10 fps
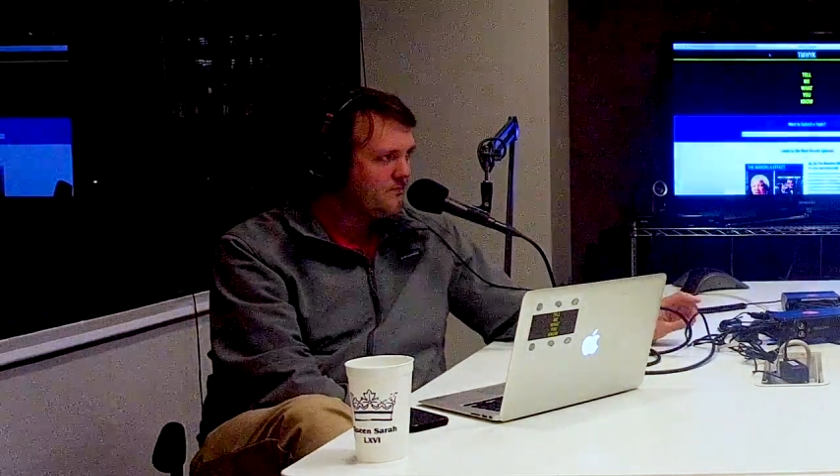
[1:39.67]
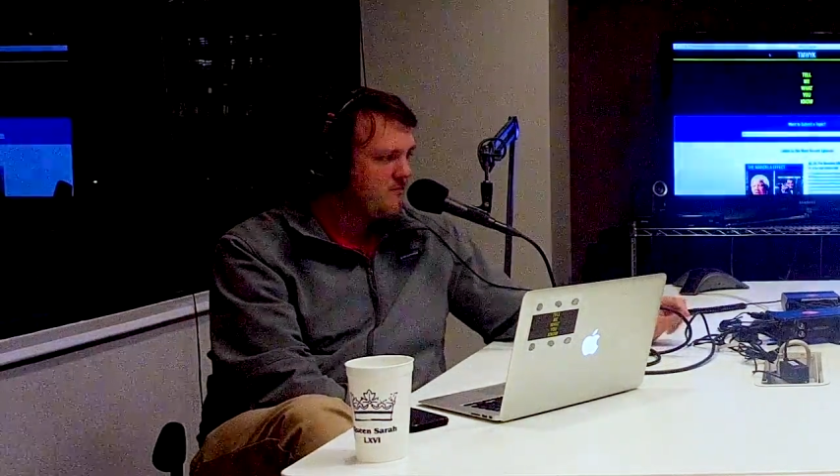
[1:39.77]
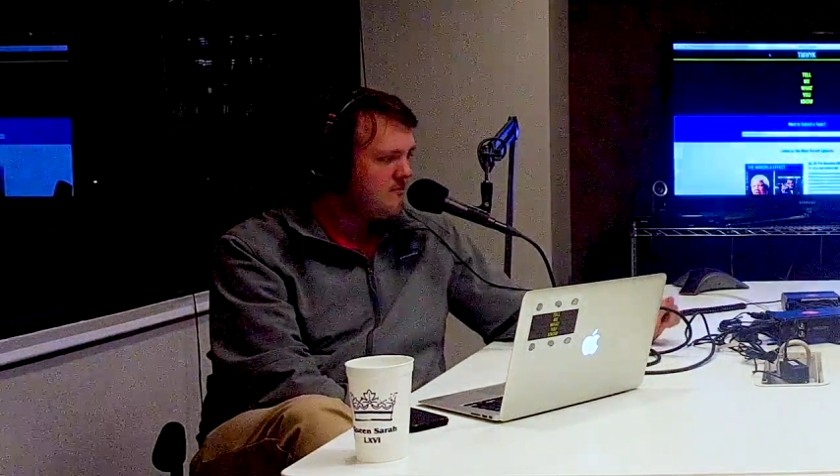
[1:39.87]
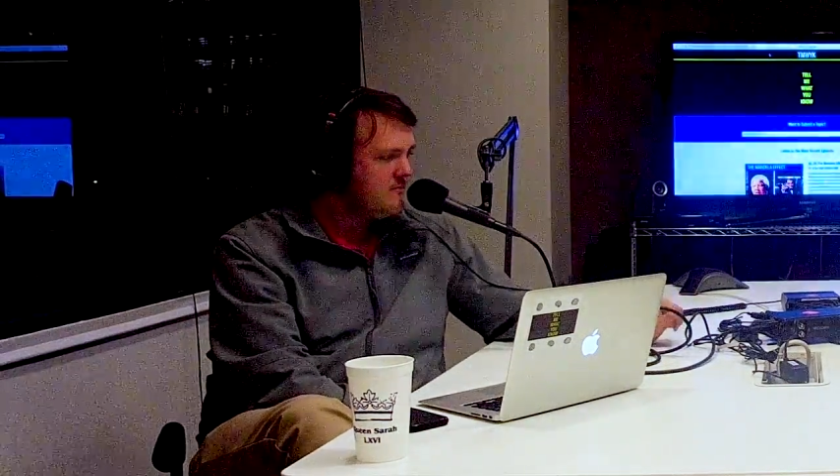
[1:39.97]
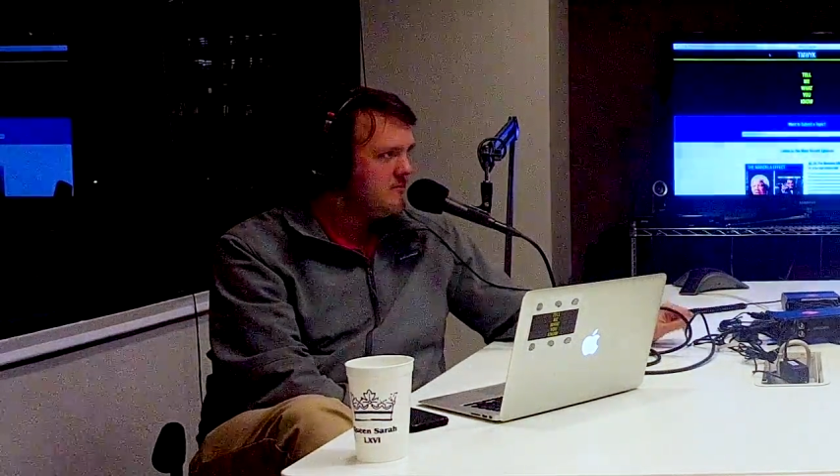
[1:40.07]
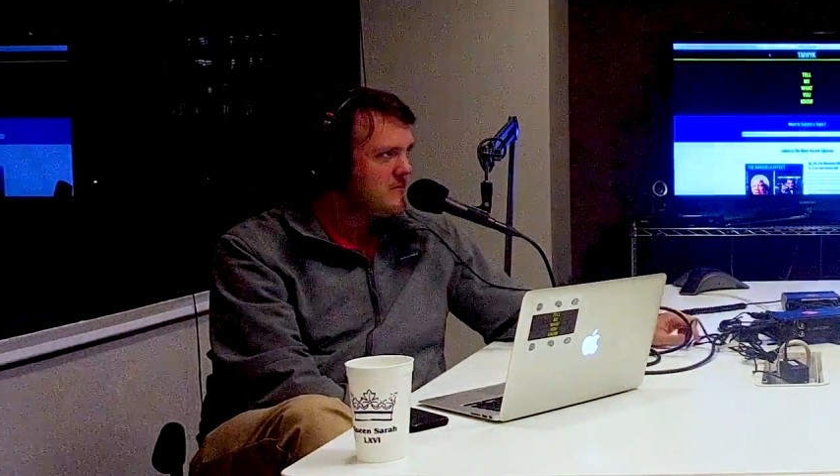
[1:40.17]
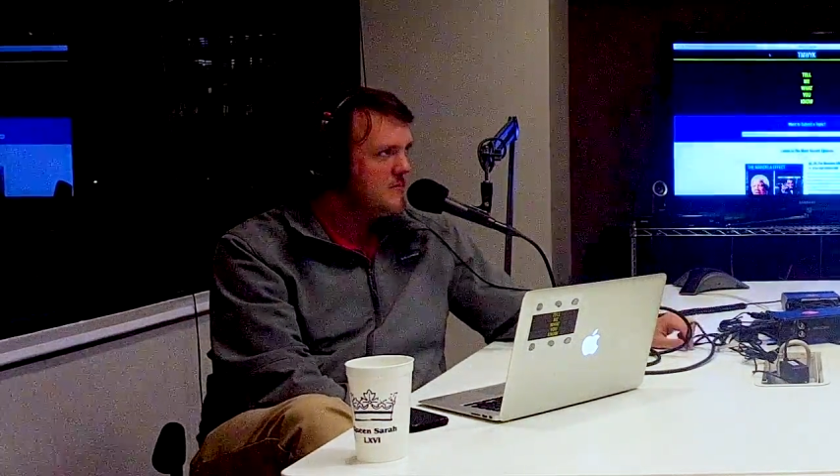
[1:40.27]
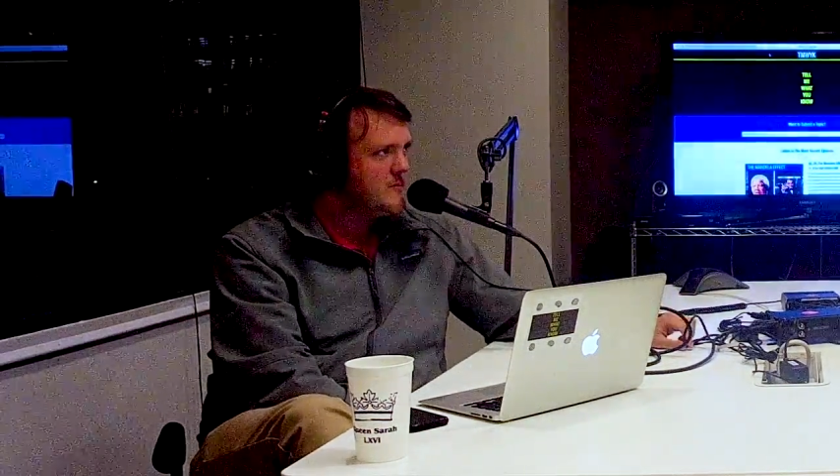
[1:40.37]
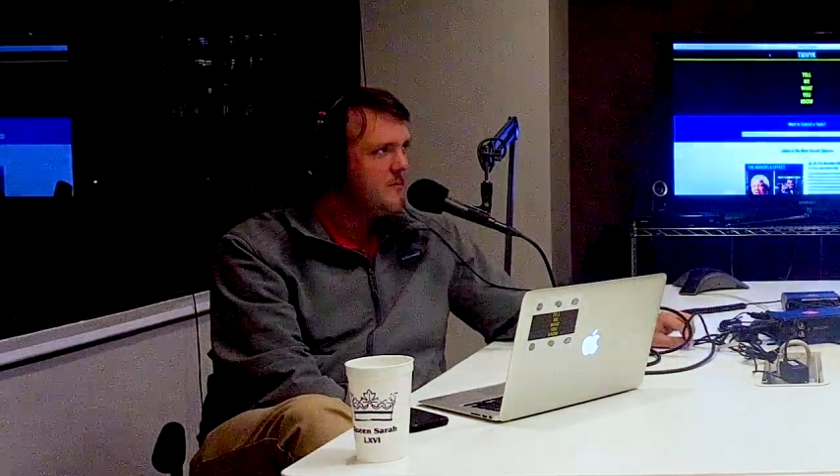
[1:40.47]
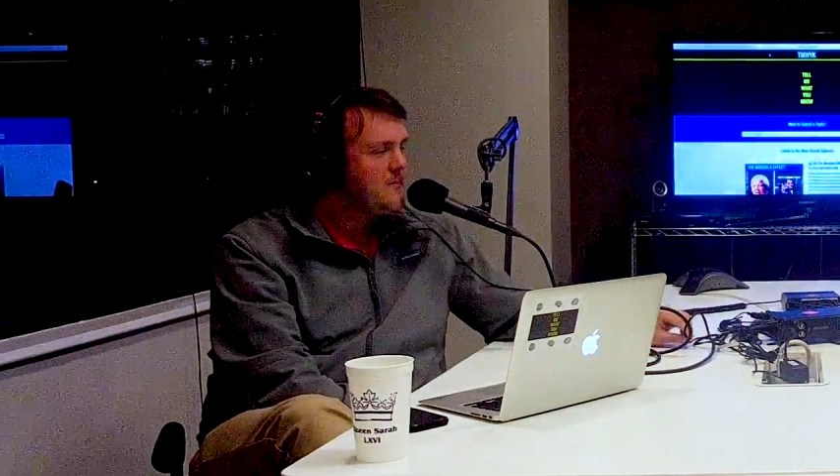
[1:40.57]
Yeah, I
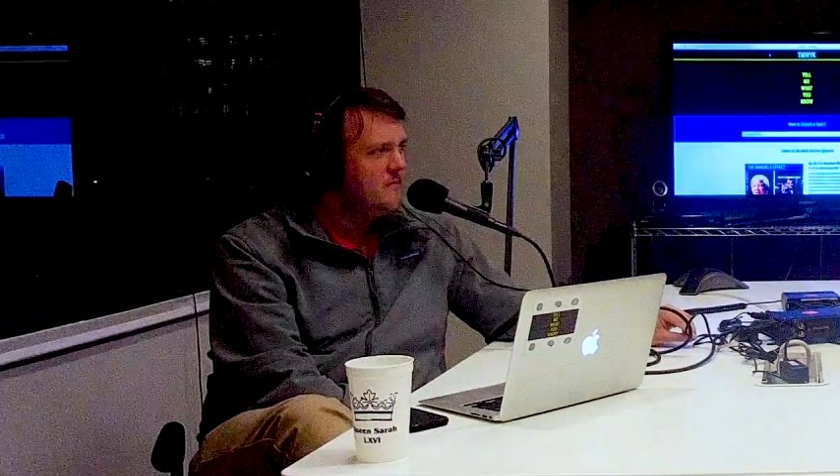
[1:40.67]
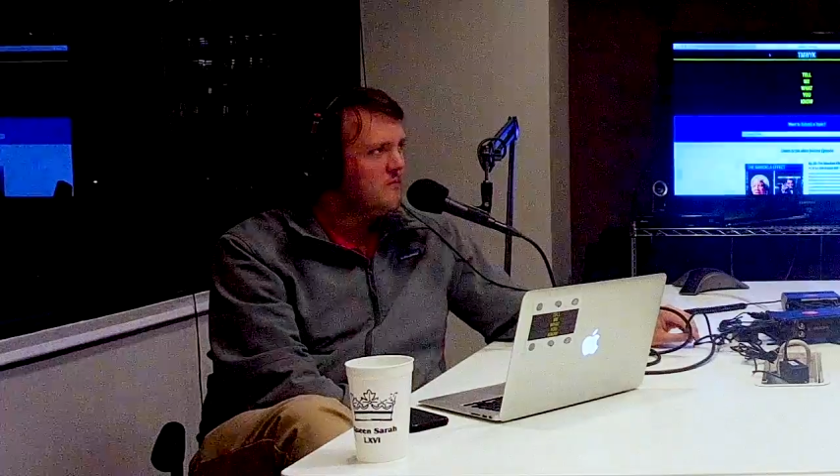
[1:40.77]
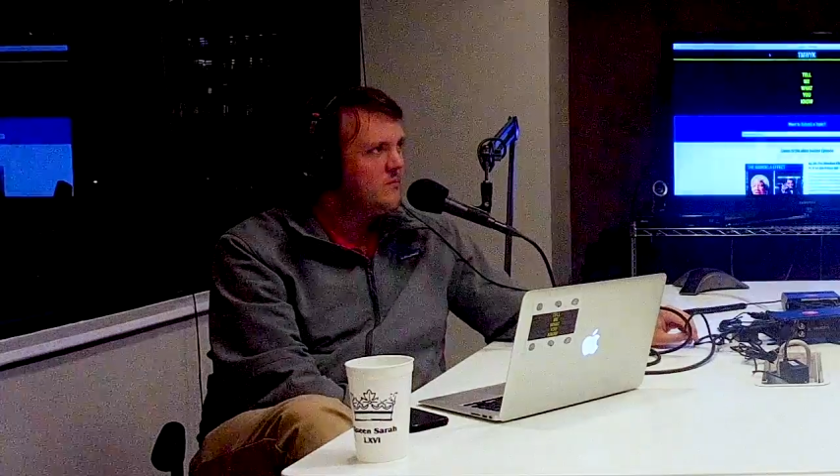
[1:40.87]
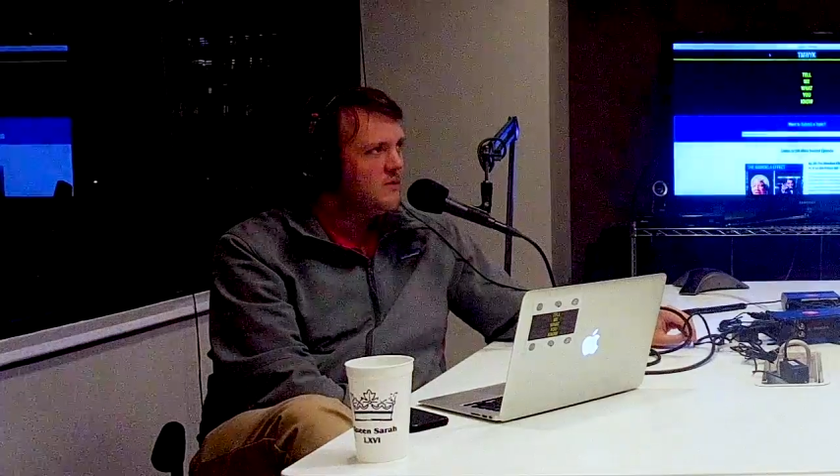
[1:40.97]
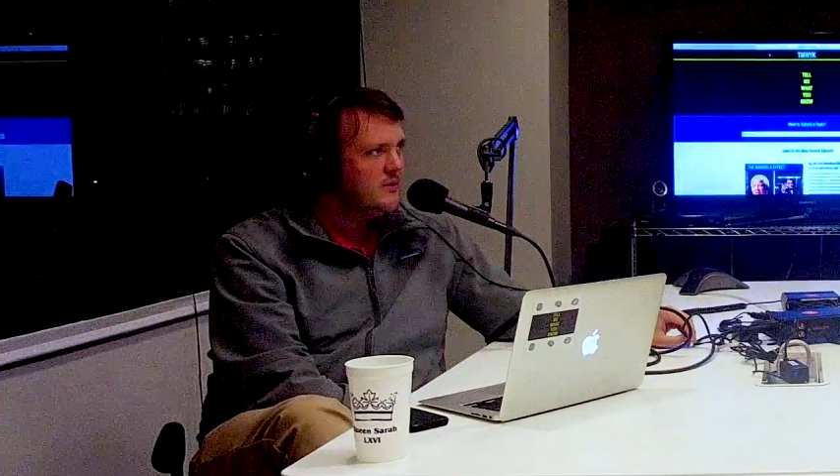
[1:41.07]
mean, I kind of want to